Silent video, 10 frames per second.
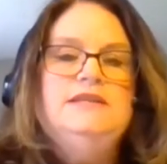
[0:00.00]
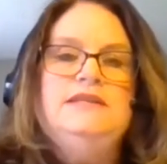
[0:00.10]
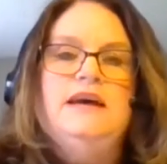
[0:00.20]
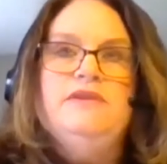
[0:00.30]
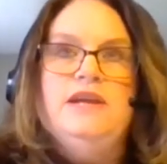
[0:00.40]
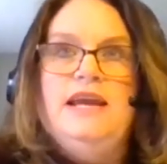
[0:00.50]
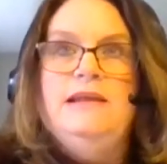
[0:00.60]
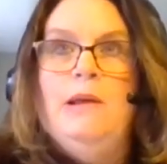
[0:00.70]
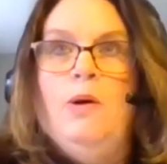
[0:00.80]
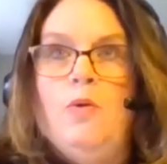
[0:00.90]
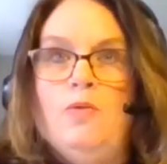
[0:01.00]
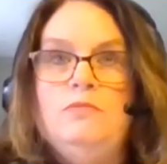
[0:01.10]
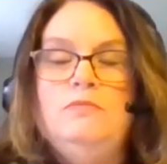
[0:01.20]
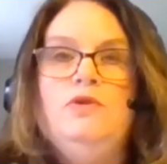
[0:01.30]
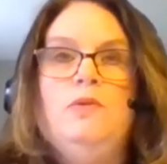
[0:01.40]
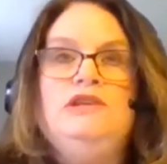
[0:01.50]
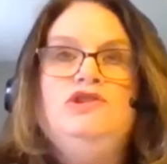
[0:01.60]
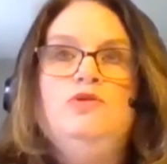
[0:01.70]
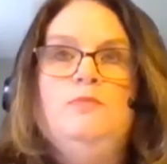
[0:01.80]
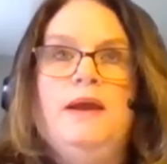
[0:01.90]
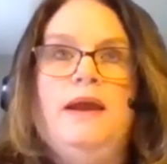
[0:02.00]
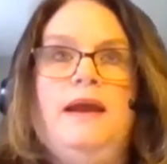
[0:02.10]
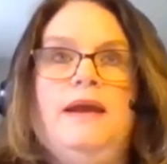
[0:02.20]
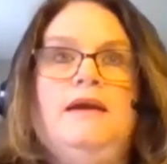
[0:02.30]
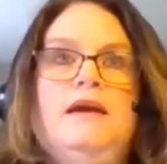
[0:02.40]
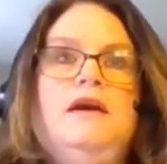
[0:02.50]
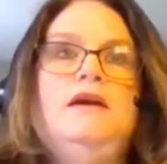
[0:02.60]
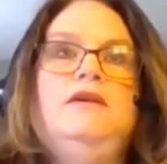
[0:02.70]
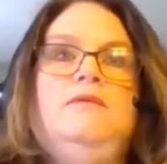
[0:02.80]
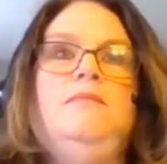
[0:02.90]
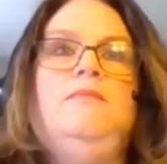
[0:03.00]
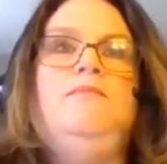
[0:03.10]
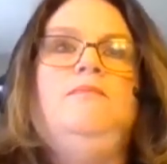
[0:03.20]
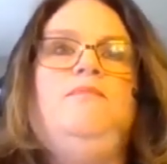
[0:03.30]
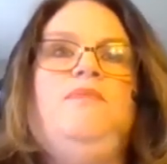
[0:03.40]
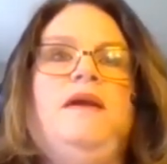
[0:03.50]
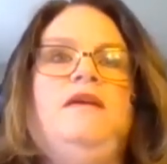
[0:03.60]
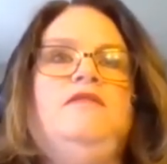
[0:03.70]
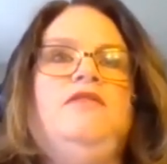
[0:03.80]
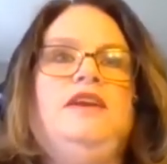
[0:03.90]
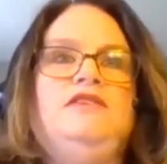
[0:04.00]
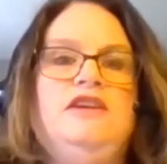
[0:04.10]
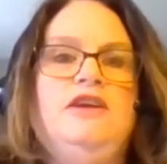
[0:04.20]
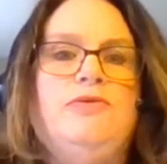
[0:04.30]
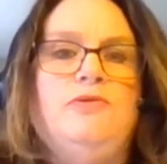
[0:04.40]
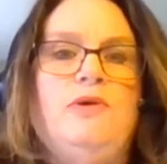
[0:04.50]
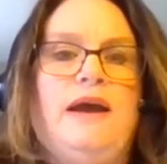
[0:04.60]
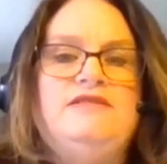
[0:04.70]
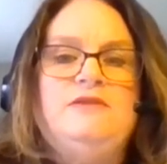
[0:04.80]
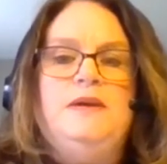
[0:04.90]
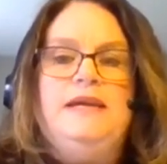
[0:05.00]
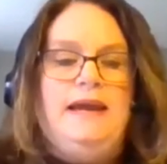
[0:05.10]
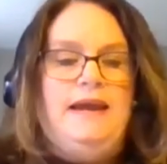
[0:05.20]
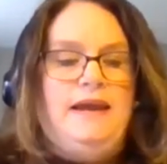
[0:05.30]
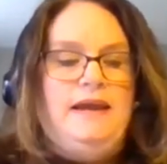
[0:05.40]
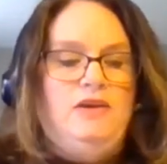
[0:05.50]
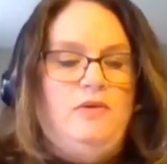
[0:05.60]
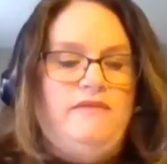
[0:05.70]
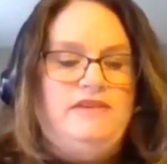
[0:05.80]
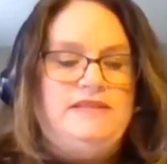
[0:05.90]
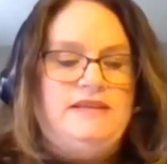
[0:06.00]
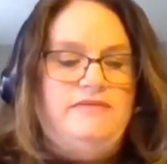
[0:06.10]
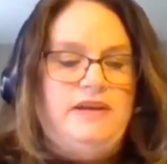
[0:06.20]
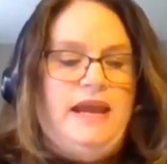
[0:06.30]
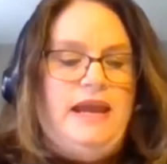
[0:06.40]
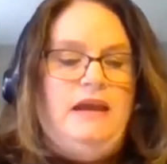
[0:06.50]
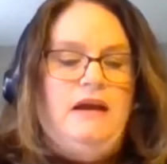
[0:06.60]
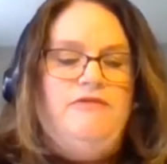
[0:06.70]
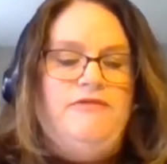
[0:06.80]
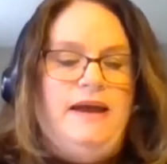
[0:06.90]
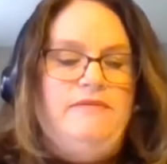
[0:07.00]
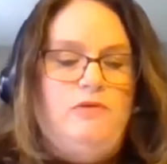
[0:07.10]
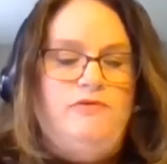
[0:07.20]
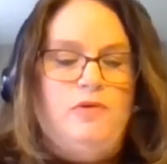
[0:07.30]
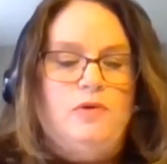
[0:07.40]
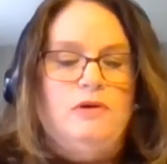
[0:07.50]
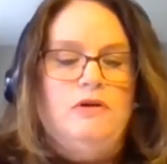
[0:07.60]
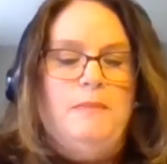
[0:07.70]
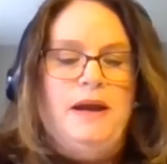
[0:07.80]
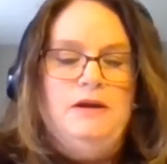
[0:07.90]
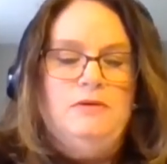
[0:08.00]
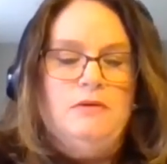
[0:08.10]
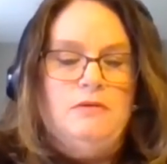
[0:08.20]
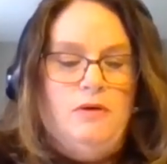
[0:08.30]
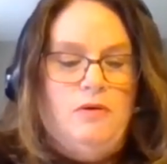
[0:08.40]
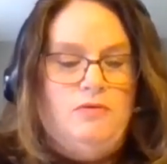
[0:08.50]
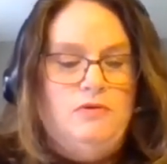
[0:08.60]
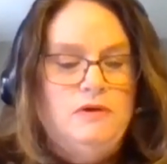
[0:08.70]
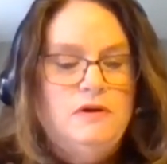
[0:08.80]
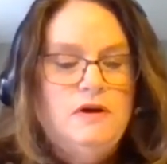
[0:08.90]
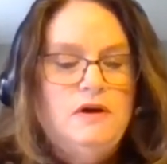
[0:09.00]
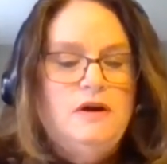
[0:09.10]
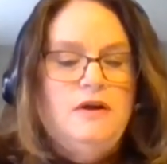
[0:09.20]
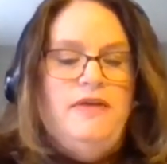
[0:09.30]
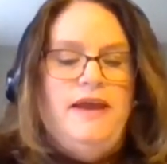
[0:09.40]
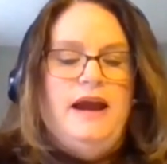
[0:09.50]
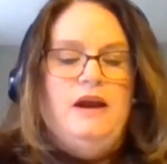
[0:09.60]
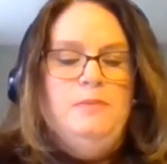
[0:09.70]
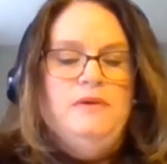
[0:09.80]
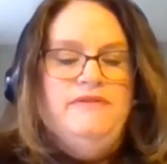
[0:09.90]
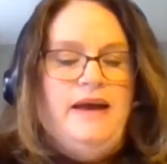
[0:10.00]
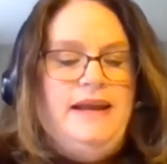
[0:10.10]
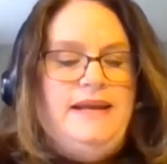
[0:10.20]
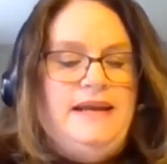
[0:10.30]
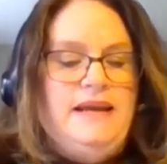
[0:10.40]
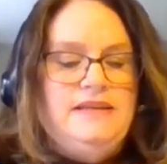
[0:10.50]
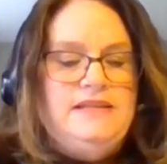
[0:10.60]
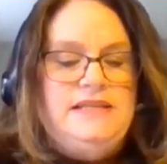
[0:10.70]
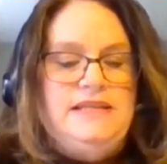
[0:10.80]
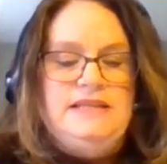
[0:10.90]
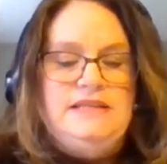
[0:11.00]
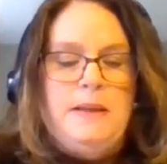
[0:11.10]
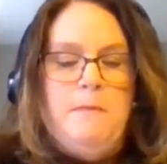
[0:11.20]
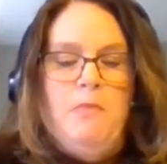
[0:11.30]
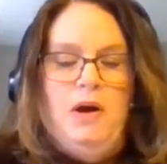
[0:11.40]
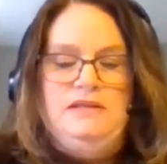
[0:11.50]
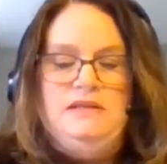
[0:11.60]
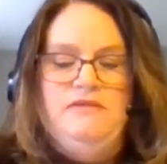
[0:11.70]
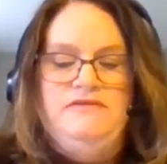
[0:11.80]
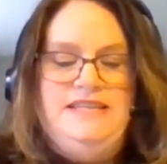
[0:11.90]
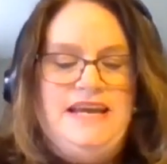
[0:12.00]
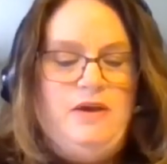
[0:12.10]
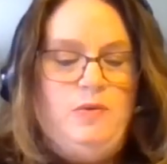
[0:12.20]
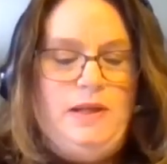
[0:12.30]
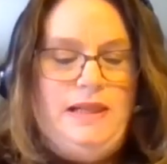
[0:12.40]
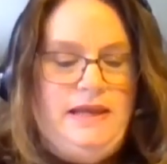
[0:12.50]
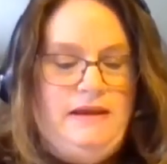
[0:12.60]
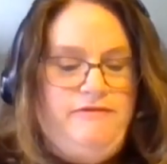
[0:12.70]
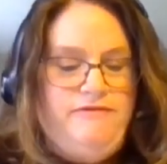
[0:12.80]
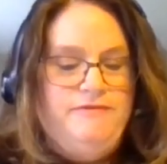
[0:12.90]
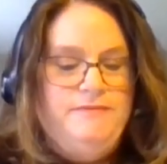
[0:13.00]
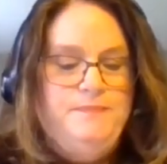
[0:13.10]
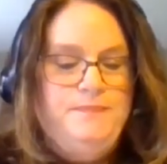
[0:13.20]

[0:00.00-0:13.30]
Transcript: 7A loan, you went to your bank, they did it through SBA, you have a 7A, a 504, or a micro loan, they are providing 6 months of debt relief.